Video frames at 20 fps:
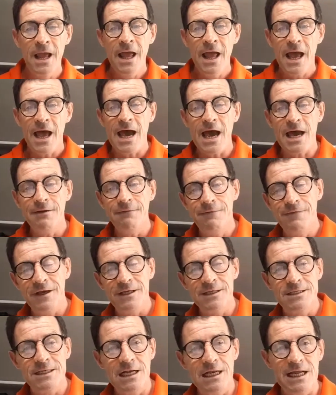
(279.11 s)
and
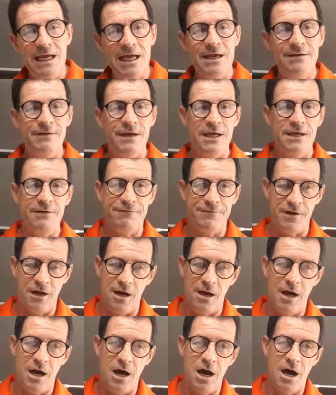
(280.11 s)
Vincent Levy
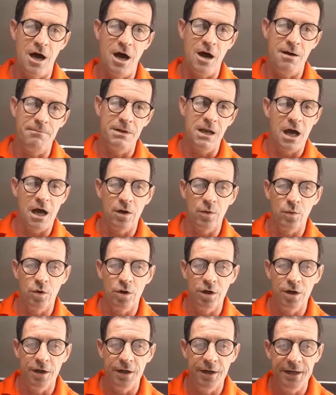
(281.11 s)
from
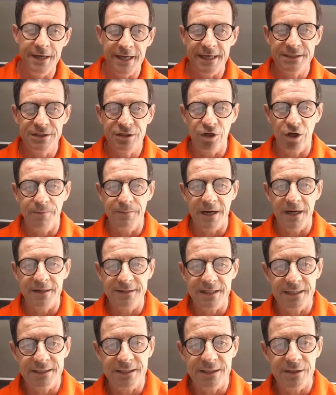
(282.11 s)
Longwood. It's your
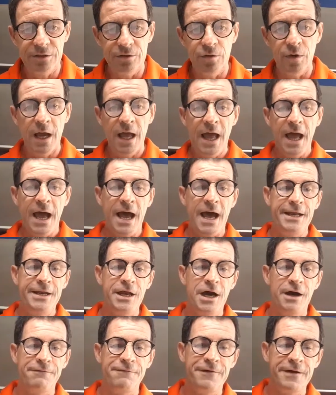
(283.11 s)
birthday too. And
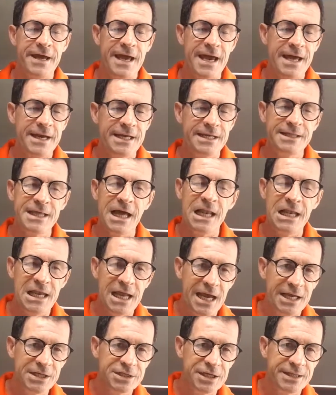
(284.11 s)
not forgetting the
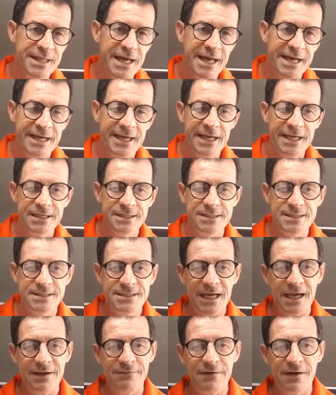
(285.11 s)
legend that is
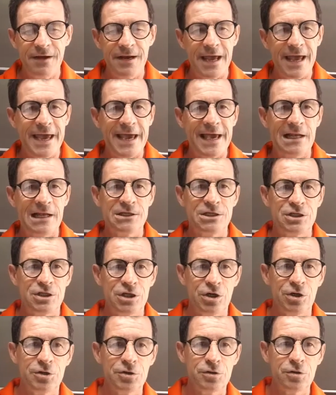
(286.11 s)
David L.
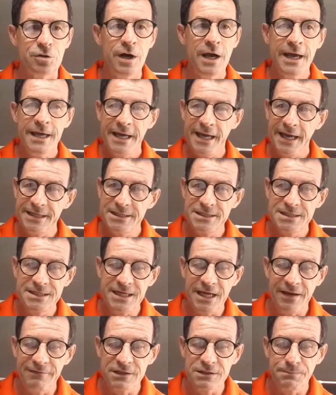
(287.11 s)
Shaw. It's
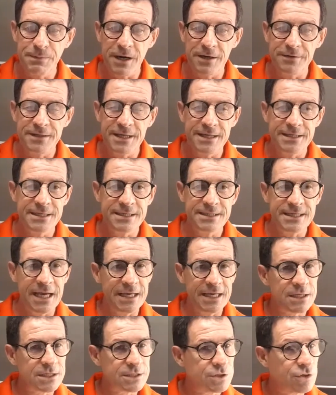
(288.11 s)
David's birthday
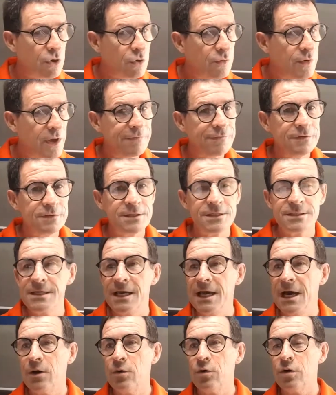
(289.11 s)
today. There's no reference to
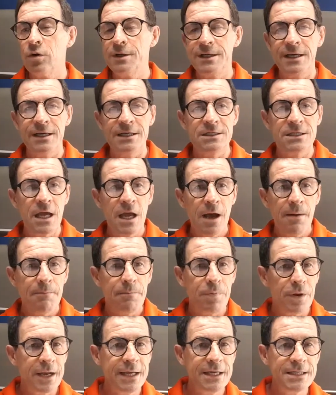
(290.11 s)
say how old he is,
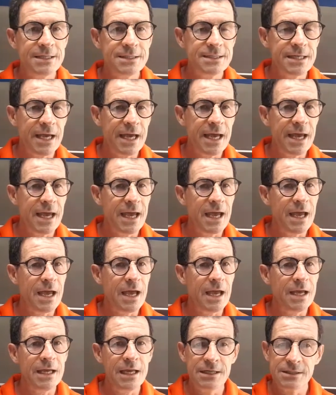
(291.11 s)
but he's
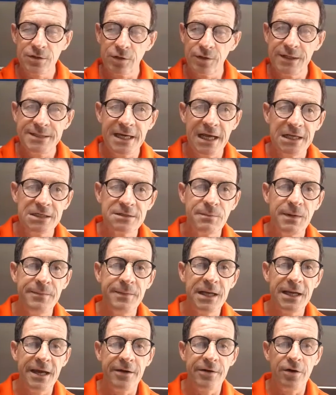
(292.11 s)
going to tell us
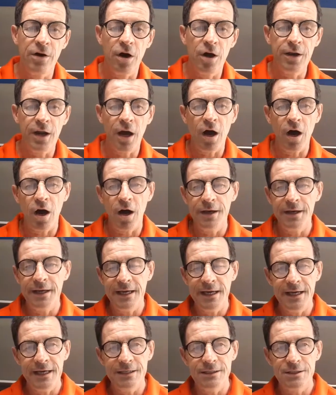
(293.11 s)
maybe later on
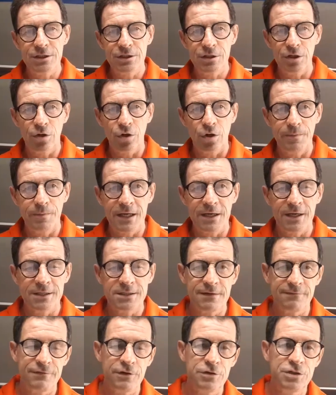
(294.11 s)
his show,
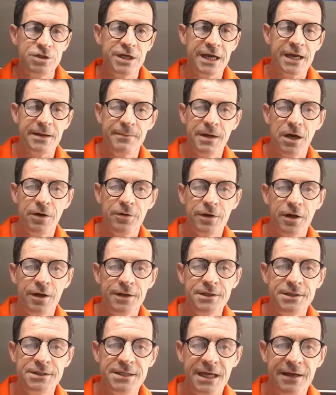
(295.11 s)
because if you check him out
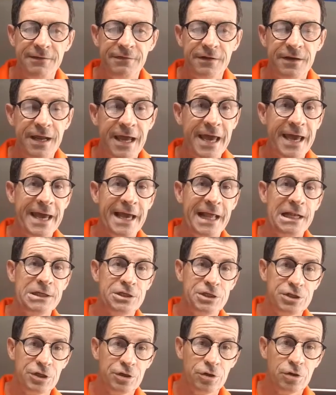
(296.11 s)
on David L.
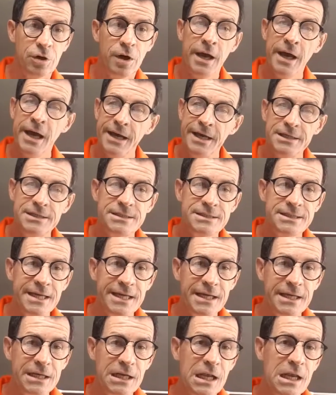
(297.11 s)
Shaw, he's
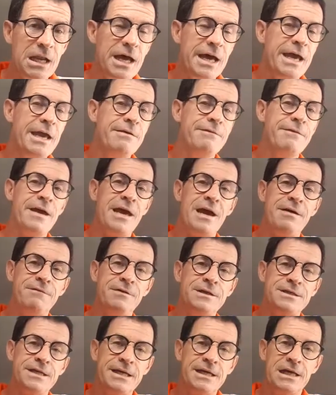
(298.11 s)
singing live
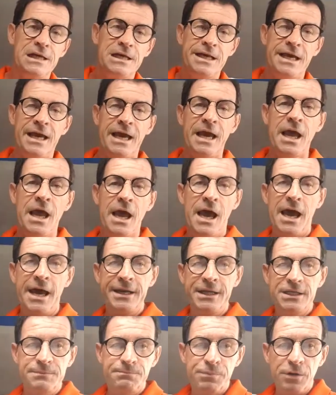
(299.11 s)
every single day
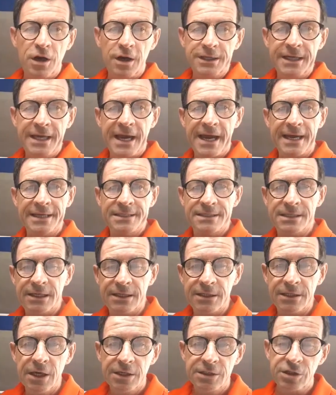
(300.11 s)
and he's
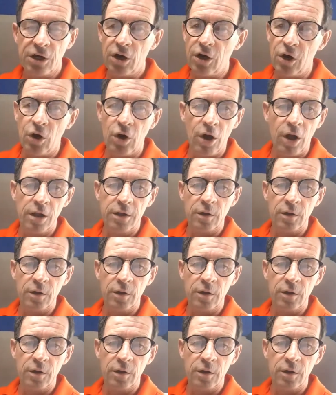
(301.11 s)
broadcasting to all the